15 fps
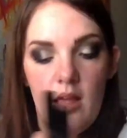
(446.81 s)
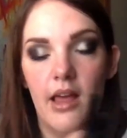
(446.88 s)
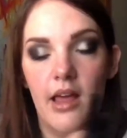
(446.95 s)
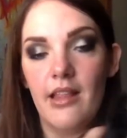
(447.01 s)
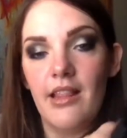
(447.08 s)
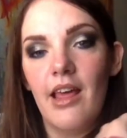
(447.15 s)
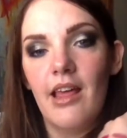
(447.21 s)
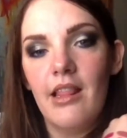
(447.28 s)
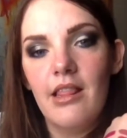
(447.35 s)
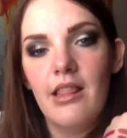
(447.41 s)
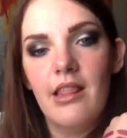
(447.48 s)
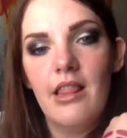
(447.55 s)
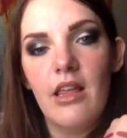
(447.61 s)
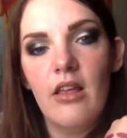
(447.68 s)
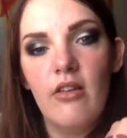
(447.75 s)
and then
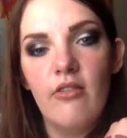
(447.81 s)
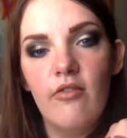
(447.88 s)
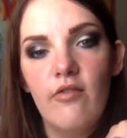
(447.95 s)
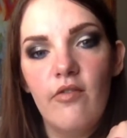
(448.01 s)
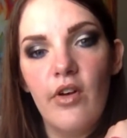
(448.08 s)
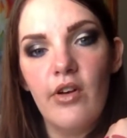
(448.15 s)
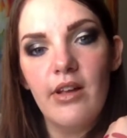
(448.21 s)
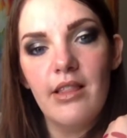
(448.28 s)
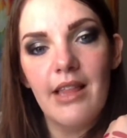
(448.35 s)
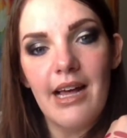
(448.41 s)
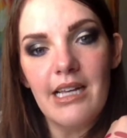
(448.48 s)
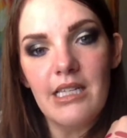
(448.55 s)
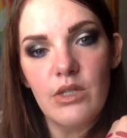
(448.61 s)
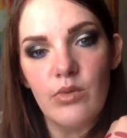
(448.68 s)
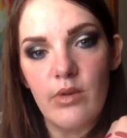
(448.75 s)
the very
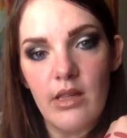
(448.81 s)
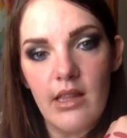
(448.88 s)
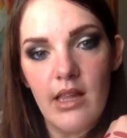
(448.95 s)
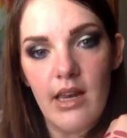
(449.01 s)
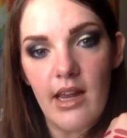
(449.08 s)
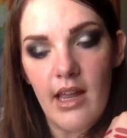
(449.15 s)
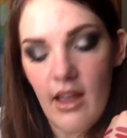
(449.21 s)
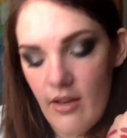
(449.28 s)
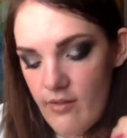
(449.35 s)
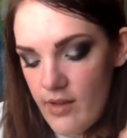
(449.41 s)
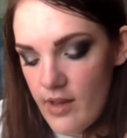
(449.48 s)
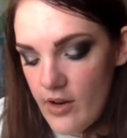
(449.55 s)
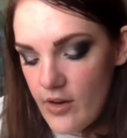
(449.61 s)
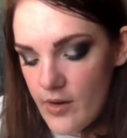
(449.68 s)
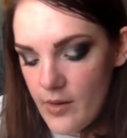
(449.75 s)
last one that I have
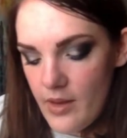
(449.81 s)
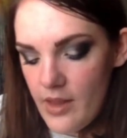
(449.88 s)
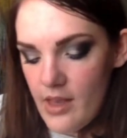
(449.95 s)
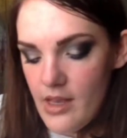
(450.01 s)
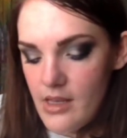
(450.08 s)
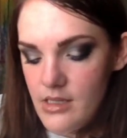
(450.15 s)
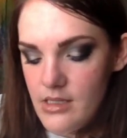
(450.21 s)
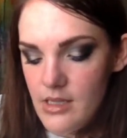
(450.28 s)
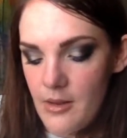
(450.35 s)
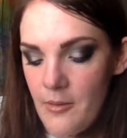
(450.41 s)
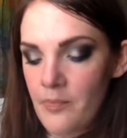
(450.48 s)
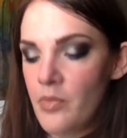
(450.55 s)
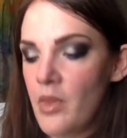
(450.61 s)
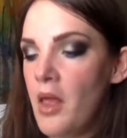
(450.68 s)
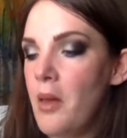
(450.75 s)
here is
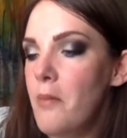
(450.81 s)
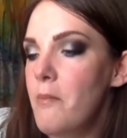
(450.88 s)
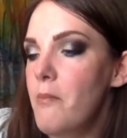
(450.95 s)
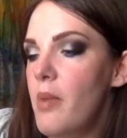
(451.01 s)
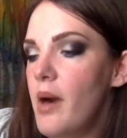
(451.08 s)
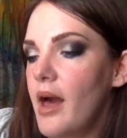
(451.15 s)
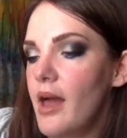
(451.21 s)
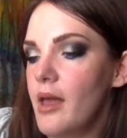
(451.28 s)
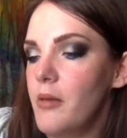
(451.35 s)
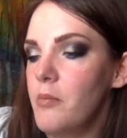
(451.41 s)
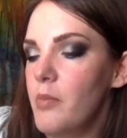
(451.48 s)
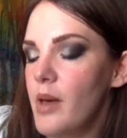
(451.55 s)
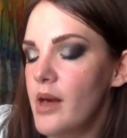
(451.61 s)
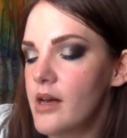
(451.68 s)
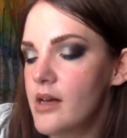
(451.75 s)
by
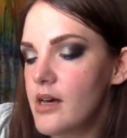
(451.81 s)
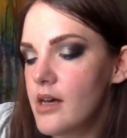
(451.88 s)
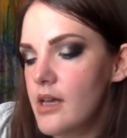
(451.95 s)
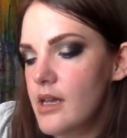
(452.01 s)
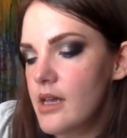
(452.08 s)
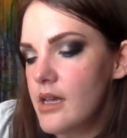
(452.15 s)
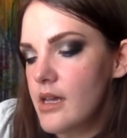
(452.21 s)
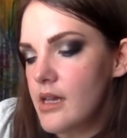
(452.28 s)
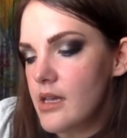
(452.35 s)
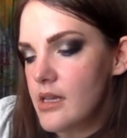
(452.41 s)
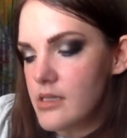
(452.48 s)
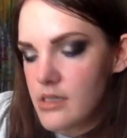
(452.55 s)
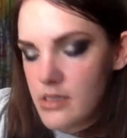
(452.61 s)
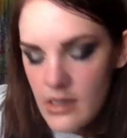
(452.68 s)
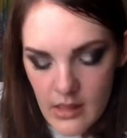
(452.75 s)
Becca. It
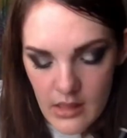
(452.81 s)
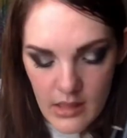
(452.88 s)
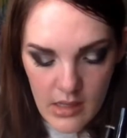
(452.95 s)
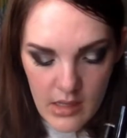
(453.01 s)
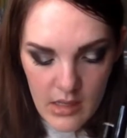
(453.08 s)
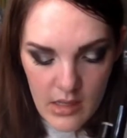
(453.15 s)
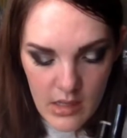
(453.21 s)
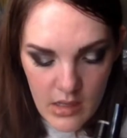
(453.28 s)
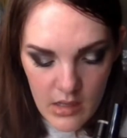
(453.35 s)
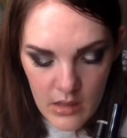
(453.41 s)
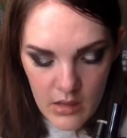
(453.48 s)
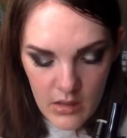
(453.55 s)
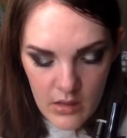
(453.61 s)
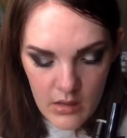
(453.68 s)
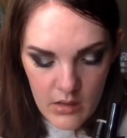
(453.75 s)
is the,
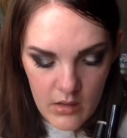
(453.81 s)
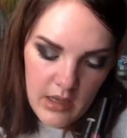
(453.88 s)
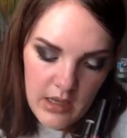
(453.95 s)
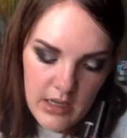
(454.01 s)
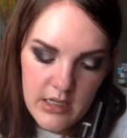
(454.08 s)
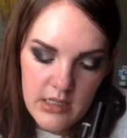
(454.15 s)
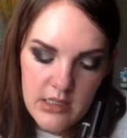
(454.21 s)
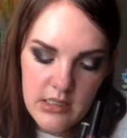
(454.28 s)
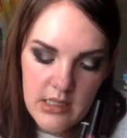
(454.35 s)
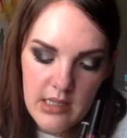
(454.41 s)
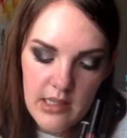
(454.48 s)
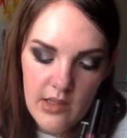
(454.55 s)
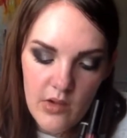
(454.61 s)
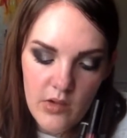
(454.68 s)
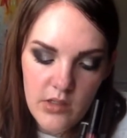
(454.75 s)
it is
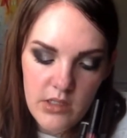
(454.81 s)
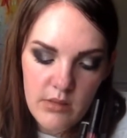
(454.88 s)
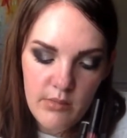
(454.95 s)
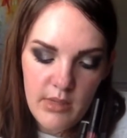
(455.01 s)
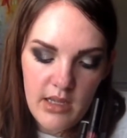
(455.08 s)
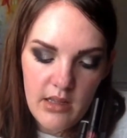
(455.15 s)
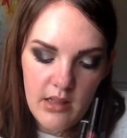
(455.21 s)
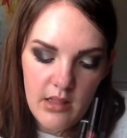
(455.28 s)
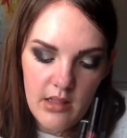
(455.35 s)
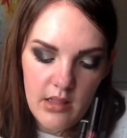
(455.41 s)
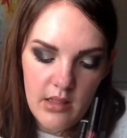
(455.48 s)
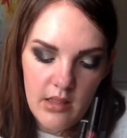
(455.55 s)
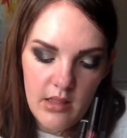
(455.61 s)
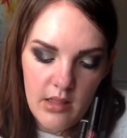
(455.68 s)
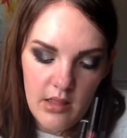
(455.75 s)
the Ultimate
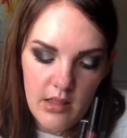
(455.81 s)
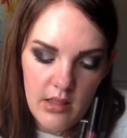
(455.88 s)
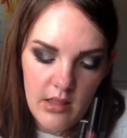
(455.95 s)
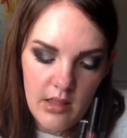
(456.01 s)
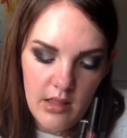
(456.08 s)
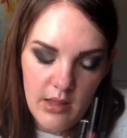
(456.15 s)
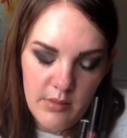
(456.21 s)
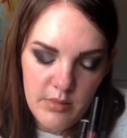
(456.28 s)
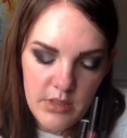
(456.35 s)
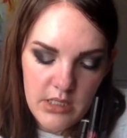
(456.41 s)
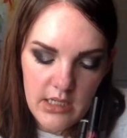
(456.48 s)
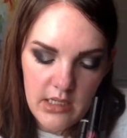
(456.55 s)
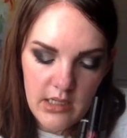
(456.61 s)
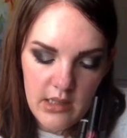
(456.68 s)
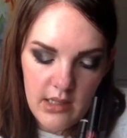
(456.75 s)

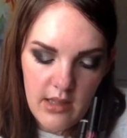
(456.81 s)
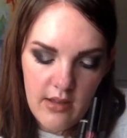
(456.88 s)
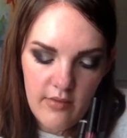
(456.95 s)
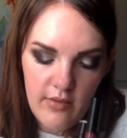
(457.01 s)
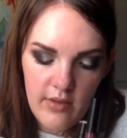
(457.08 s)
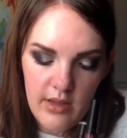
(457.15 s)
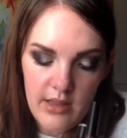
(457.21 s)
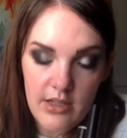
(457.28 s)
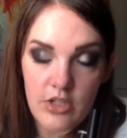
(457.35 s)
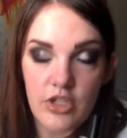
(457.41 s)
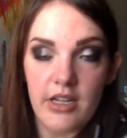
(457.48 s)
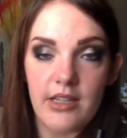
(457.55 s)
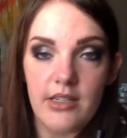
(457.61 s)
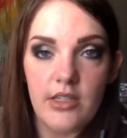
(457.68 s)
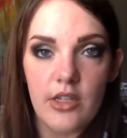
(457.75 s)
Lipstick Love in the
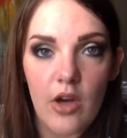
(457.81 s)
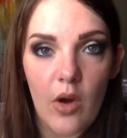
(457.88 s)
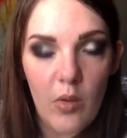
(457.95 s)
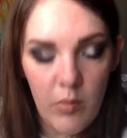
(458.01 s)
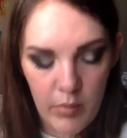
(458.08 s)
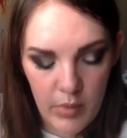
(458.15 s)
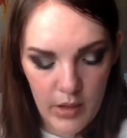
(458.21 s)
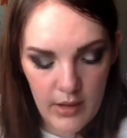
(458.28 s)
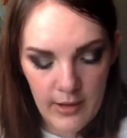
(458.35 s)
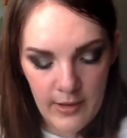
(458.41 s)
shade Taupe.